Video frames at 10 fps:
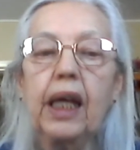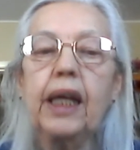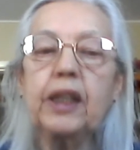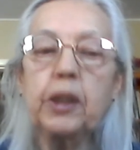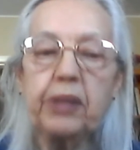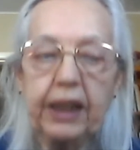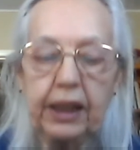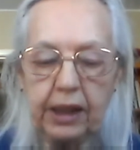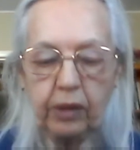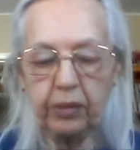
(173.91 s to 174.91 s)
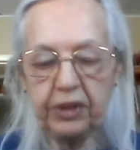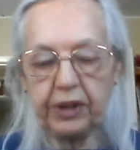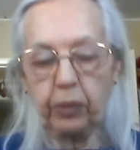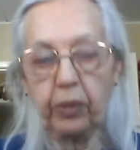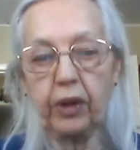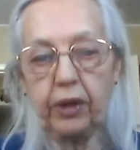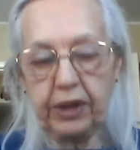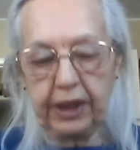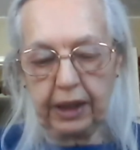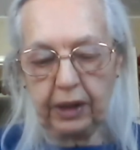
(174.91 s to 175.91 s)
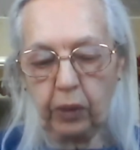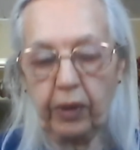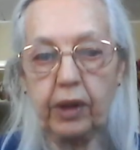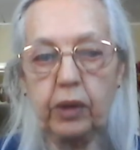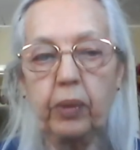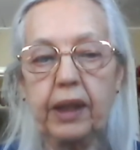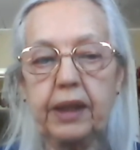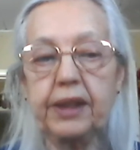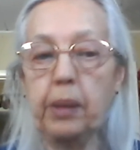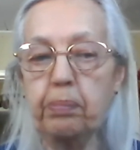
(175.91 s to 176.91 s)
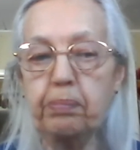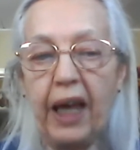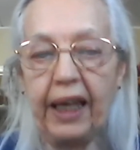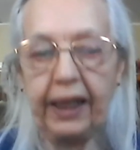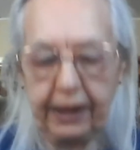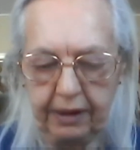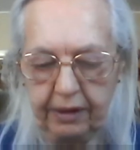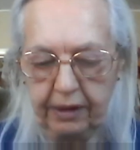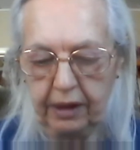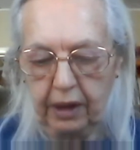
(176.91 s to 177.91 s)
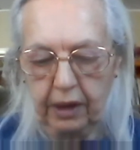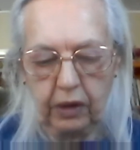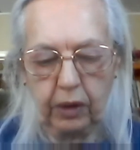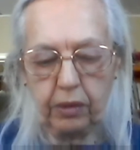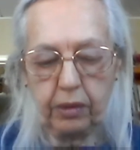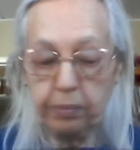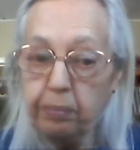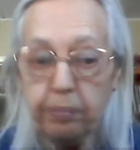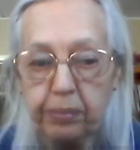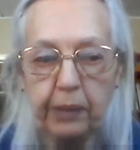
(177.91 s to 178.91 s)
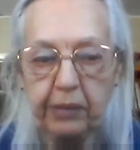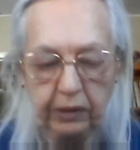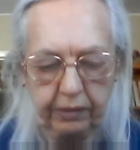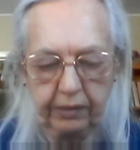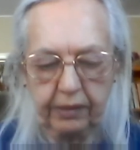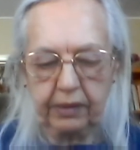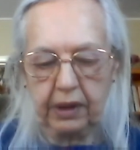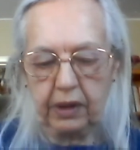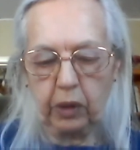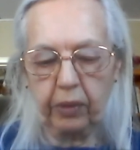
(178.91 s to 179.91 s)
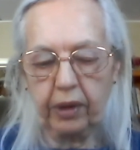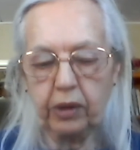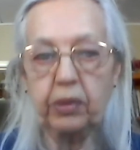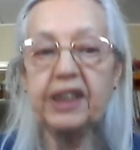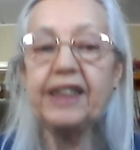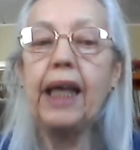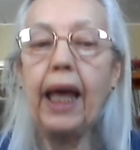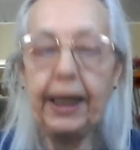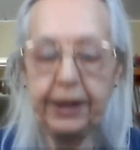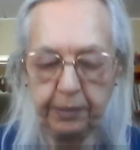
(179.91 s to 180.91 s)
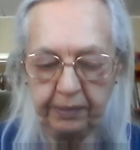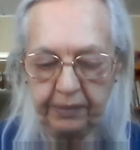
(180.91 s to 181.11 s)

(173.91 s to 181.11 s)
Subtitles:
In the beginning was the word, and the word was bang, or bubble. The word was atom.